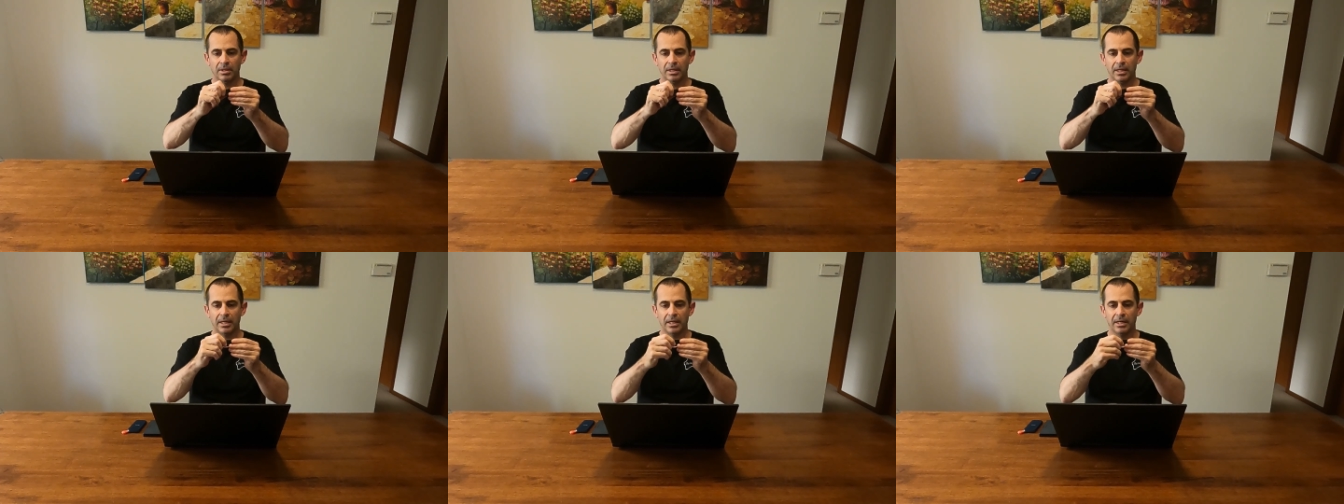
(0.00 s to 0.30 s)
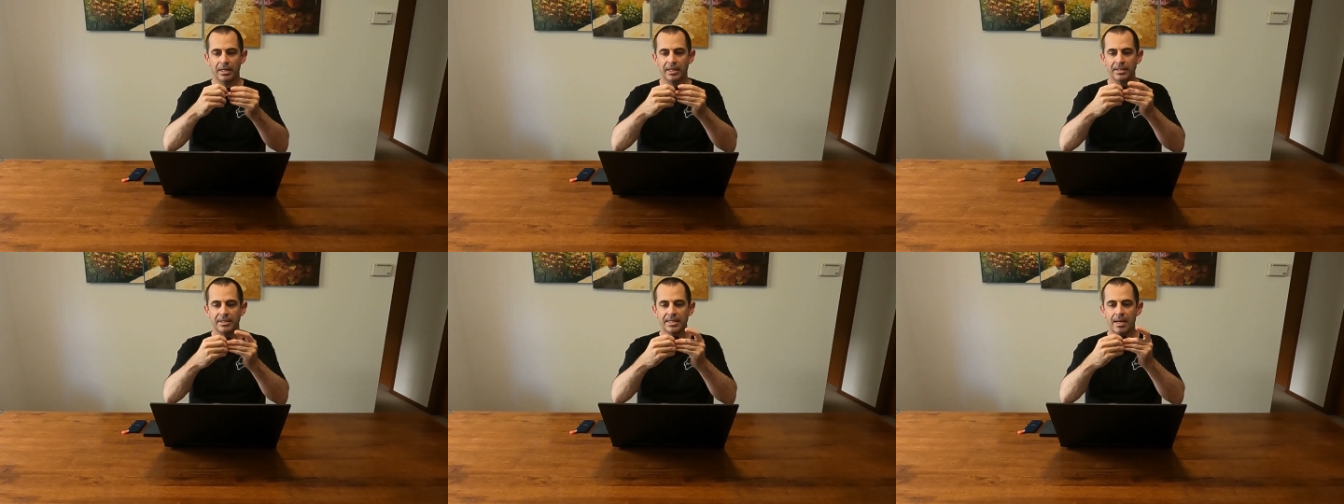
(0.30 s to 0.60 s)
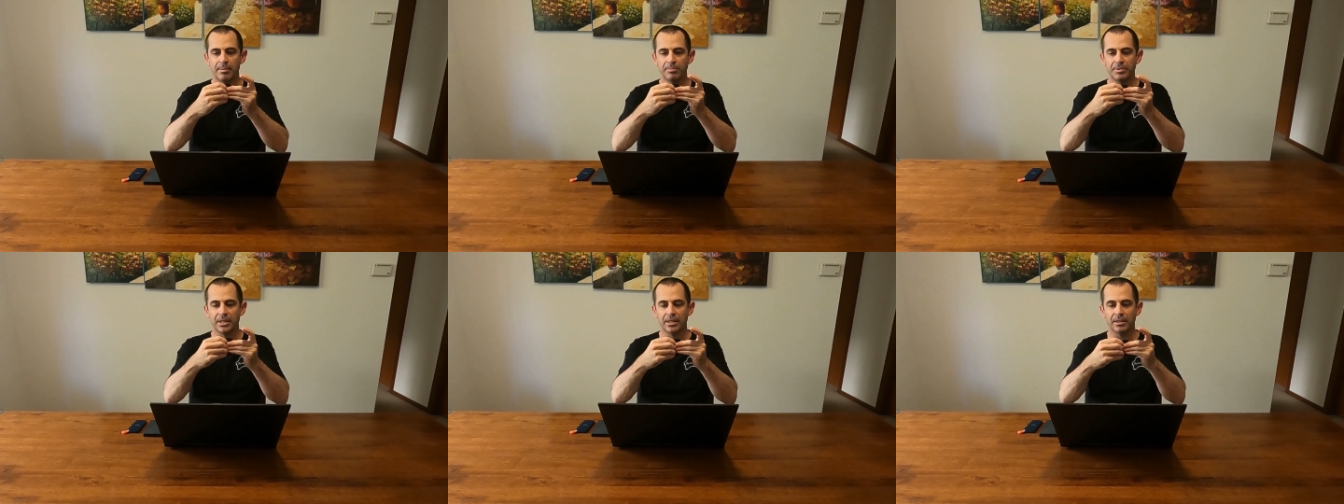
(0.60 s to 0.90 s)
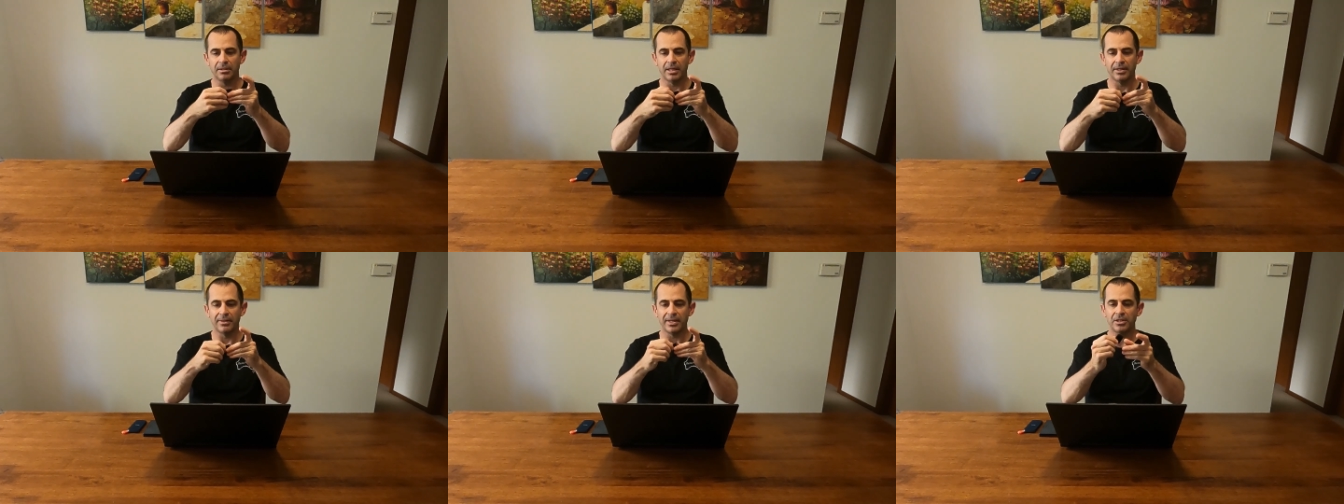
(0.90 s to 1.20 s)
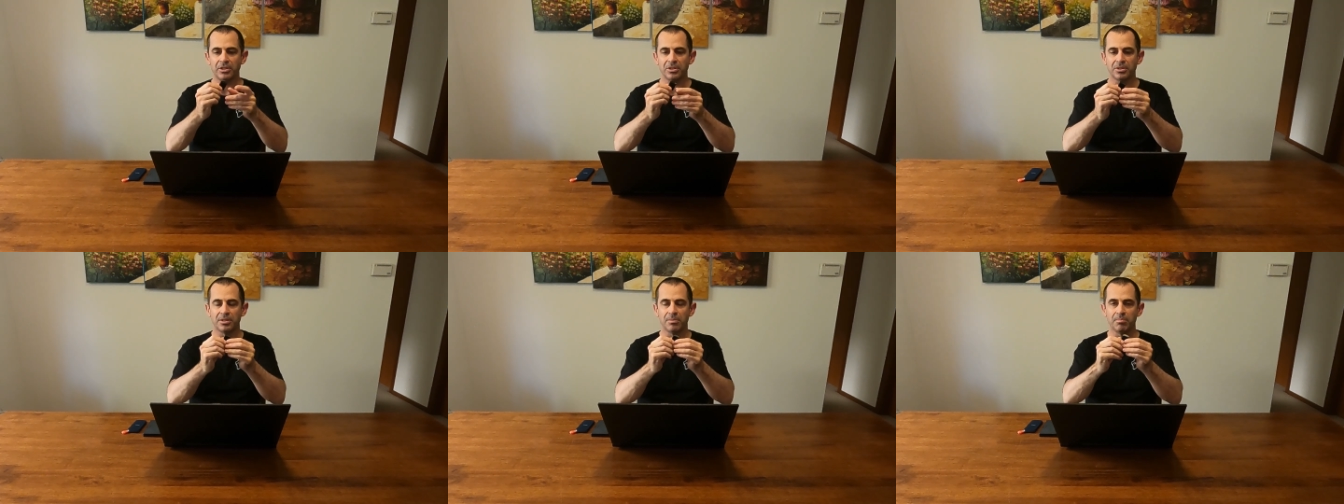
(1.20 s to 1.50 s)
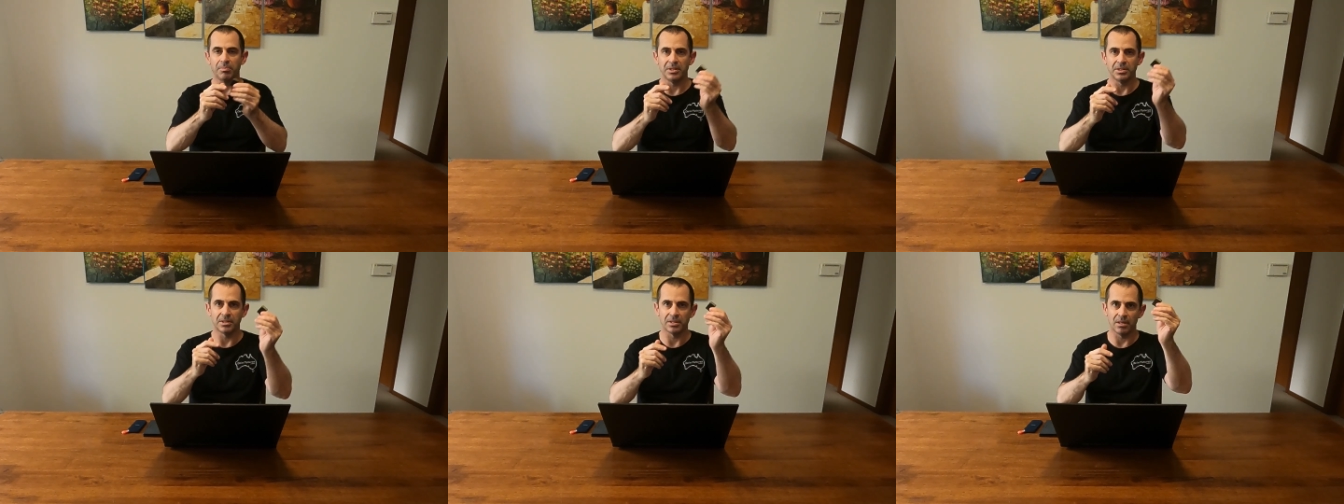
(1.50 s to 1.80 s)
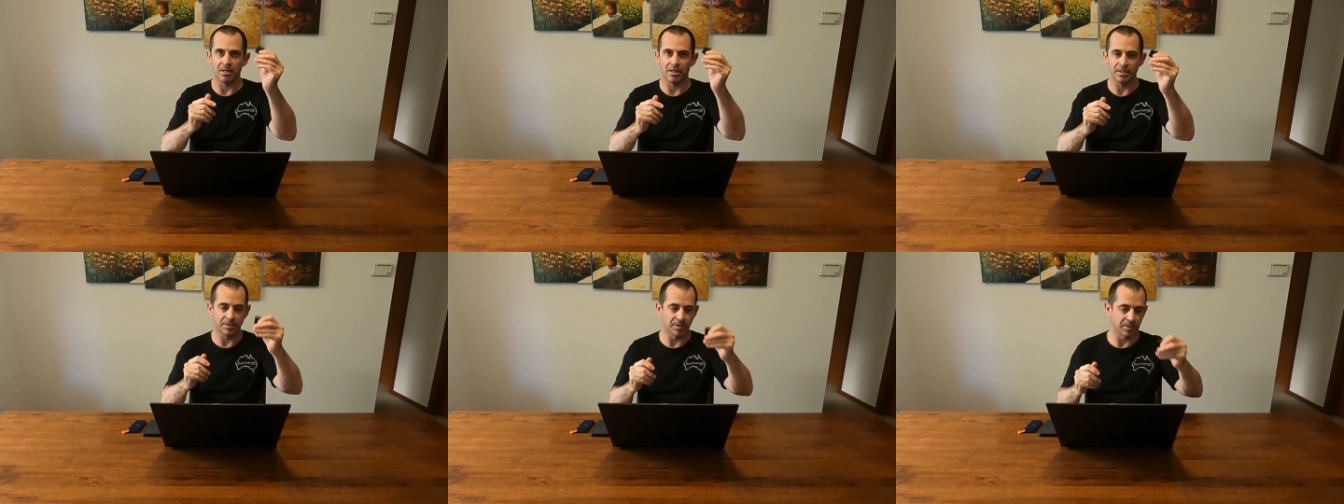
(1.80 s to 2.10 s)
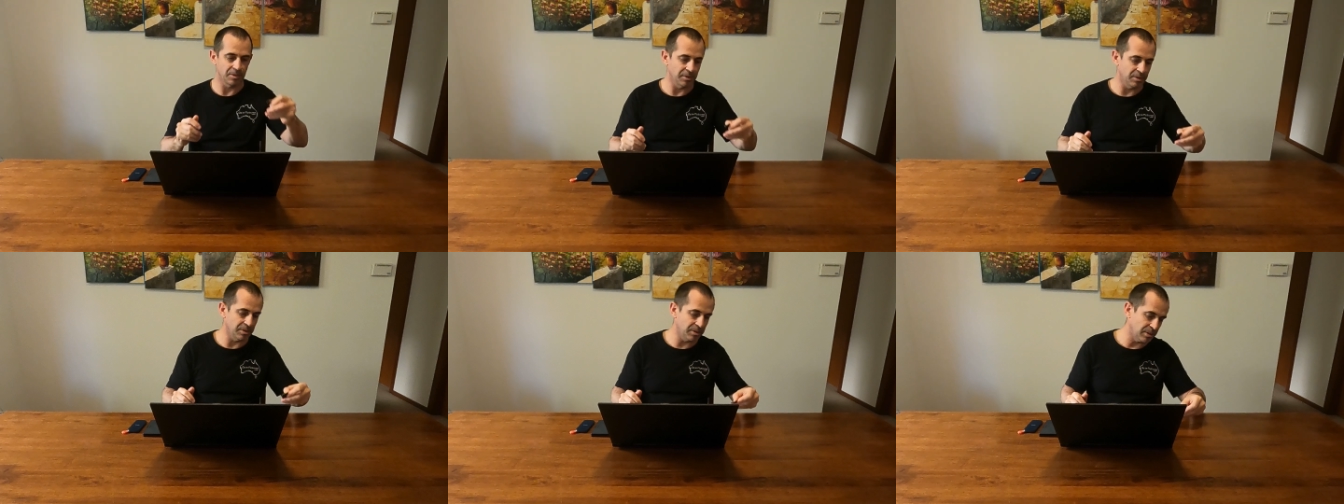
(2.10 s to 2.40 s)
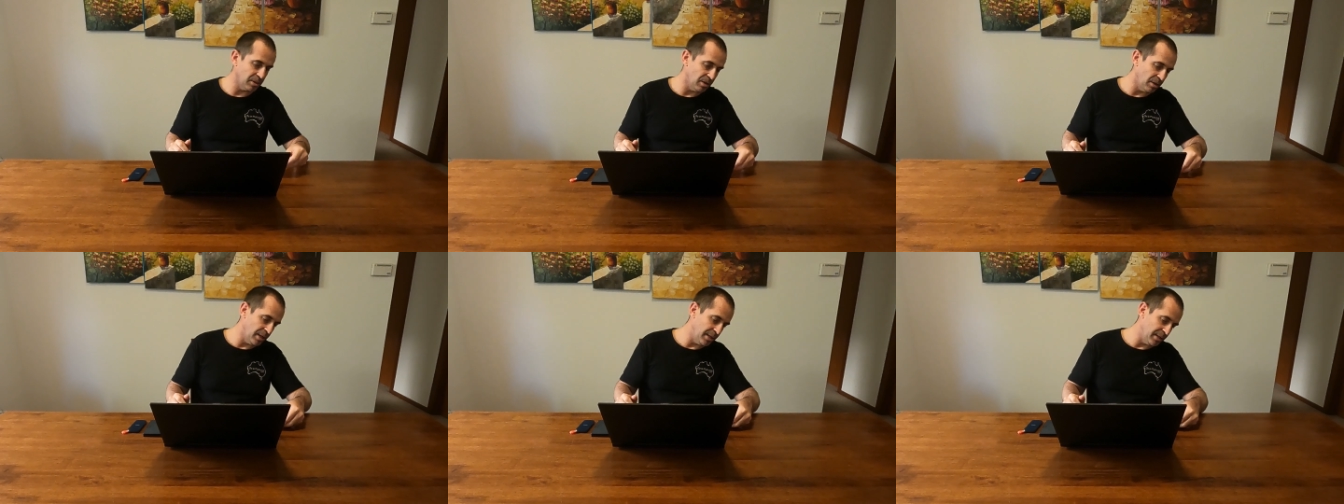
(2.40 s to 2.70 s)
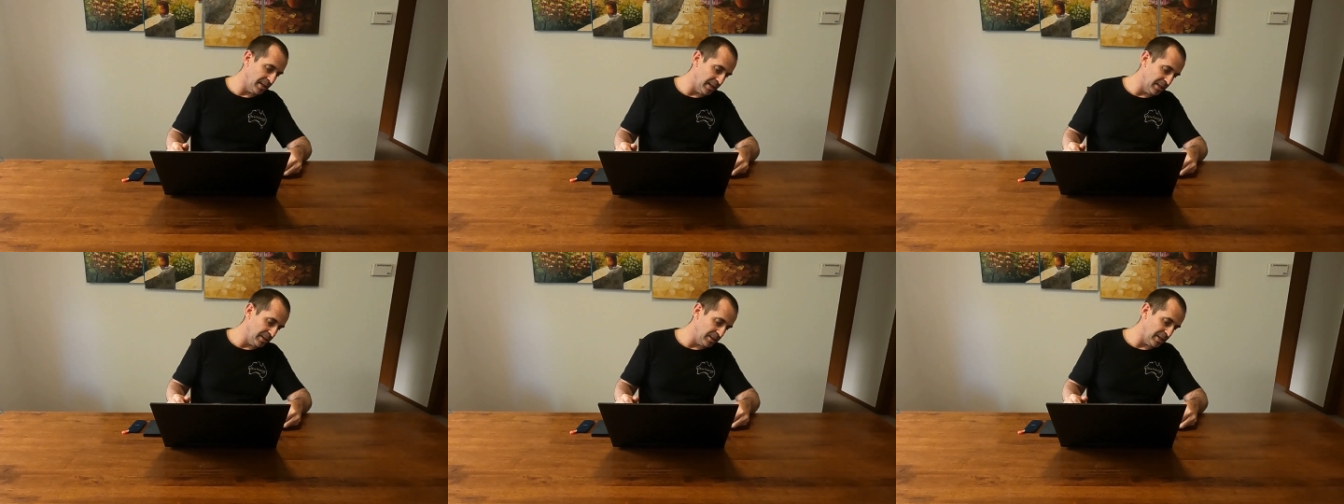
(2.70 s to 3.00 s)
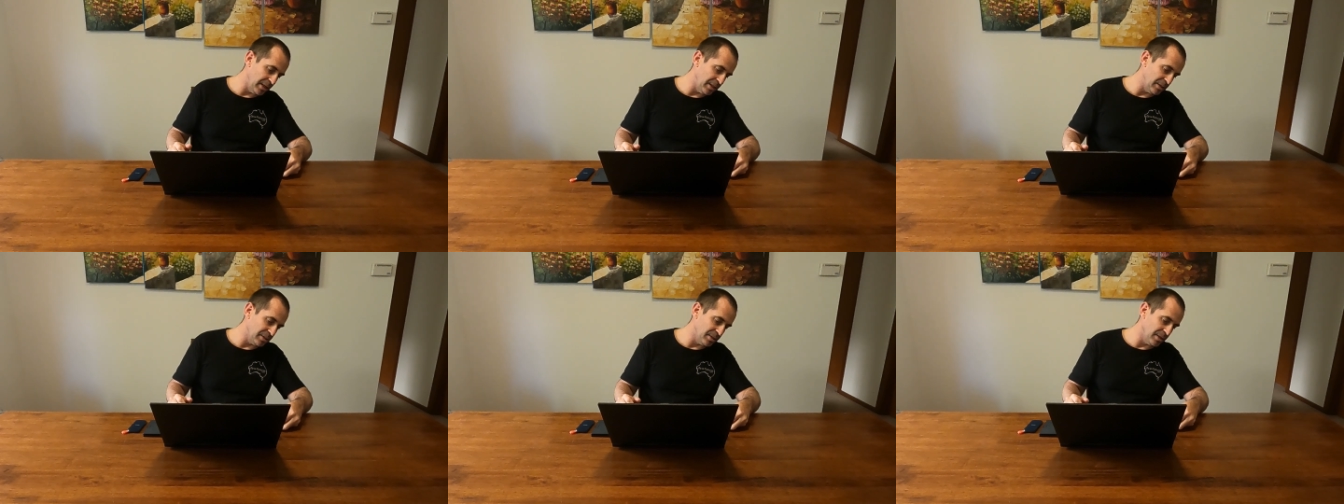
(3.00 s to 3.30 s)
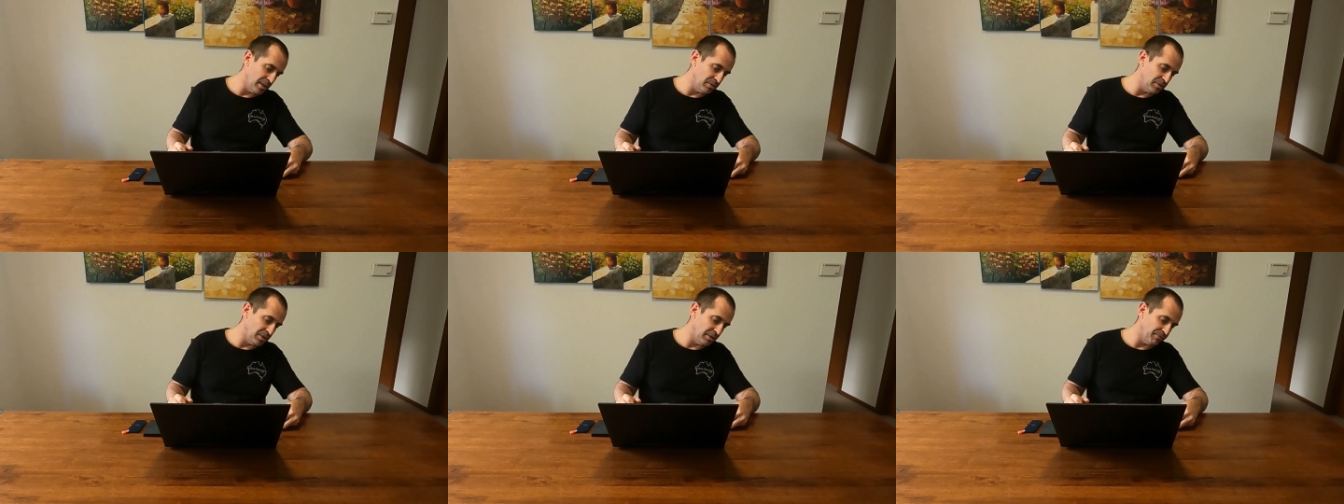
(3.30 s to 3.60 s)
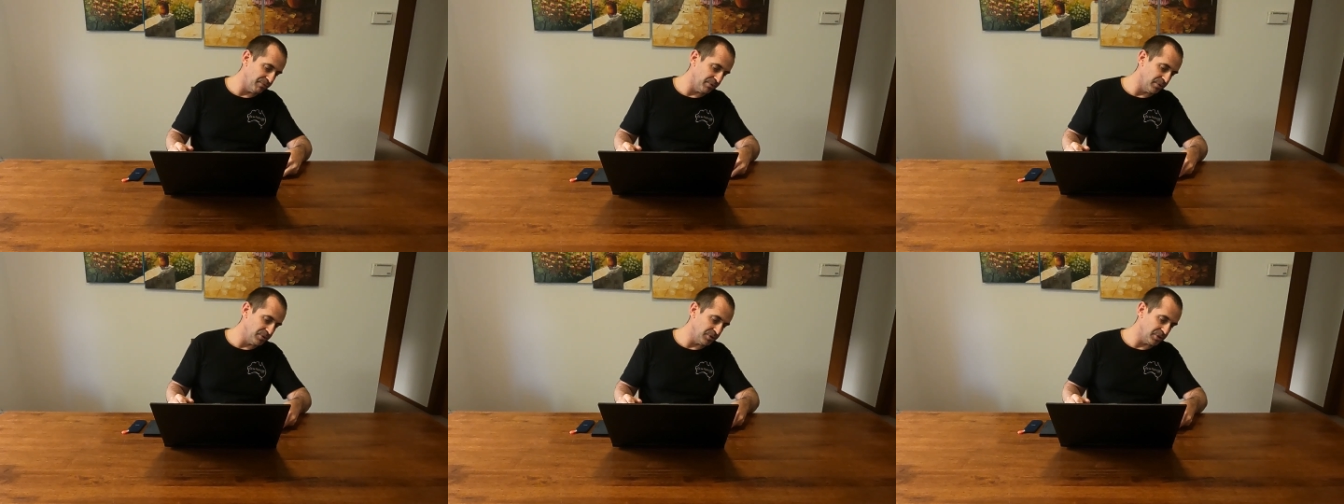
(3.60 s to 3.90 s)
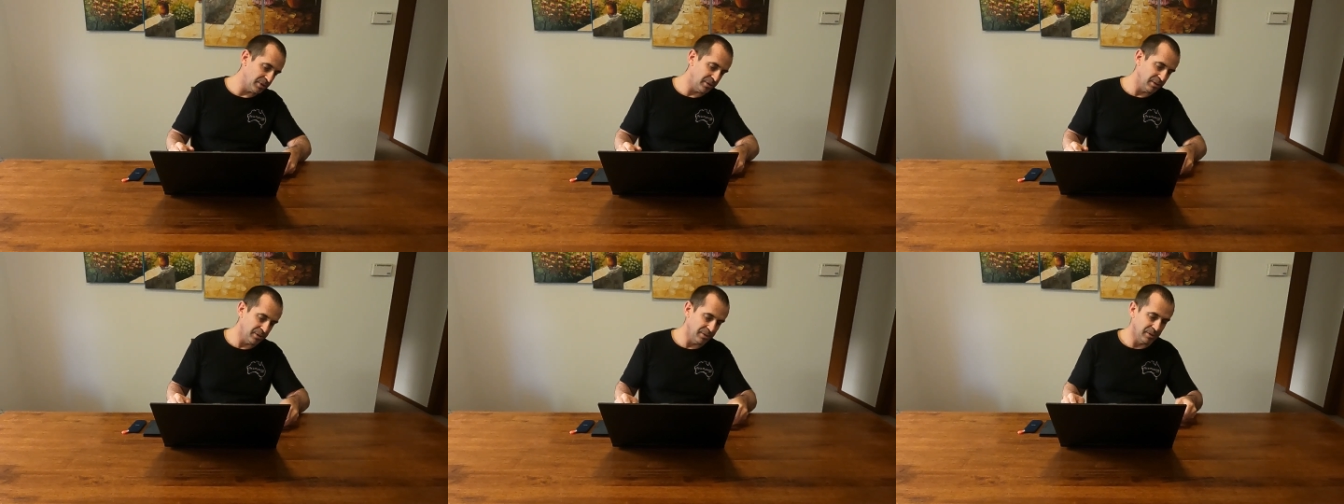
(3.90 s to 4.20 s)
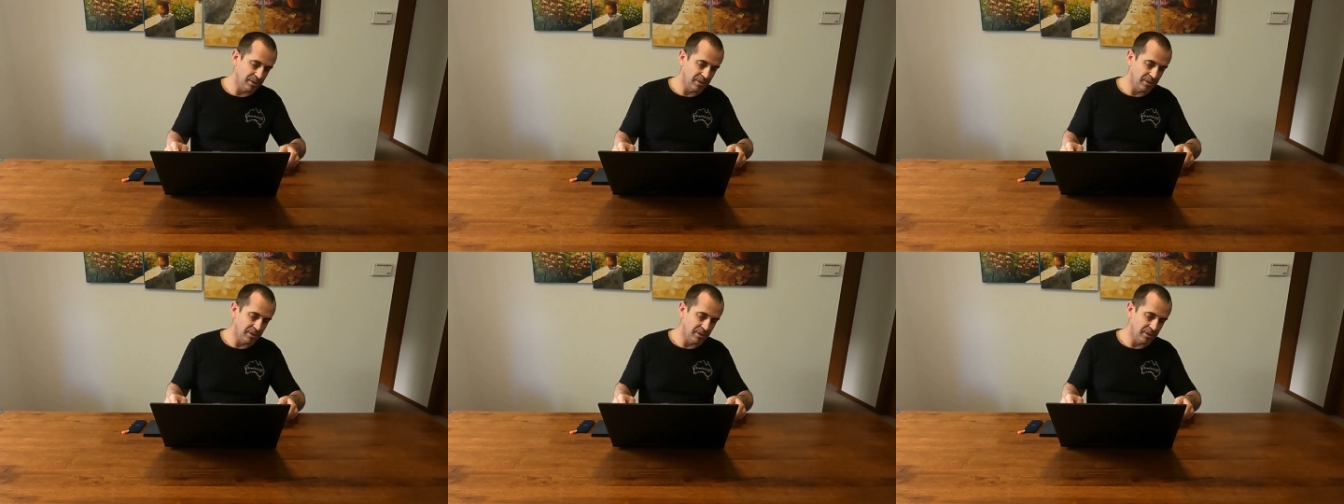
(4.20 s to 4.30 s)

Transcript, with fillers: uh, an adapter, and that just simply slides into the side, and it, it's no different